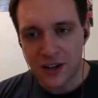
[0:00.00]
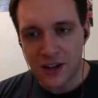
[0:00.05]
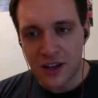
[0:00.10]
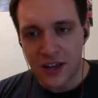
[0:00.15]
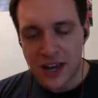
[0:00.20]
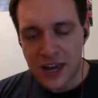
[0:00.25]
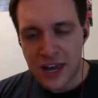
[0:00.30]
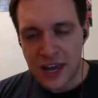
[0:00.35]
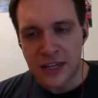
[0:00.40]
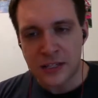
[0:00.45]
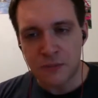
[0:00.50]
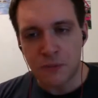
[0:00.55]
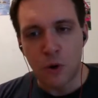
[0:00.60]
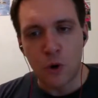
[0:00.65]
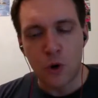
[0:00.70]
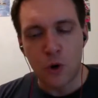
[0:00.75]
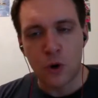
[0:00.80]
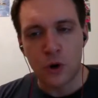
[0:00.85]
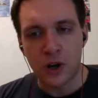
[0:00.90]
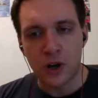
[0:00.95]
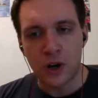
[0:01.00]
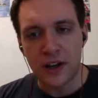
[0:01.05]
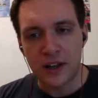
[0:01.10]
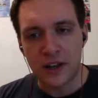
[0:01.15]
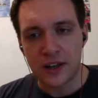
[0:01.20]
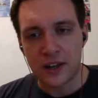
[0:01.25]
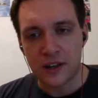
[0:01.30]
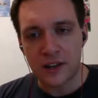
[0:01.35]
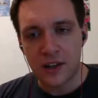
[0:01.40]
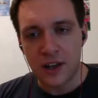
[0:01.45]
It
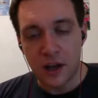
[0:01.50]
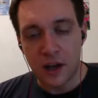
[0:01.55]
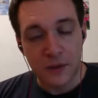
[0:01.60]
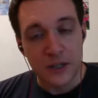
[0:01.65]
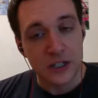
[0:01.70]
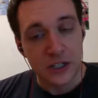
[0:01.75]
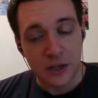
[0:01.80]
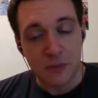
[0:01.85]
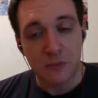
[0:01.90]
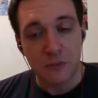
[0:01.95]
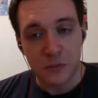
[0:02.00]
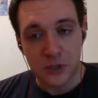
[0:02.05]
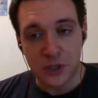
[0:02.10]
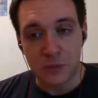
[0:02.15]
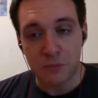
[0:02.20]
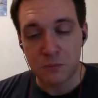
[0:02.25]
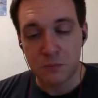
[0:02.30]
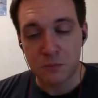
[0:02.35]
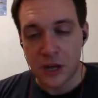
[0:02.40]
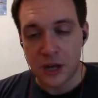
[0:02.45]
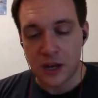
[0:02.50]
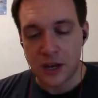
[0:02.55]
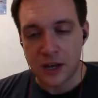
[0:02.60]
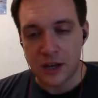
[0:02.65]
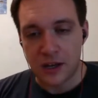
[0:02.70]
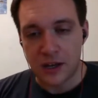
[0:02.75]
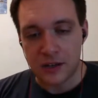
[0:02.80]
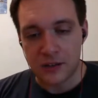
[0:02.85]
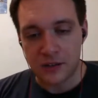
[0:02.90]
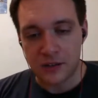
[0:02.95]
is more like, I mean, some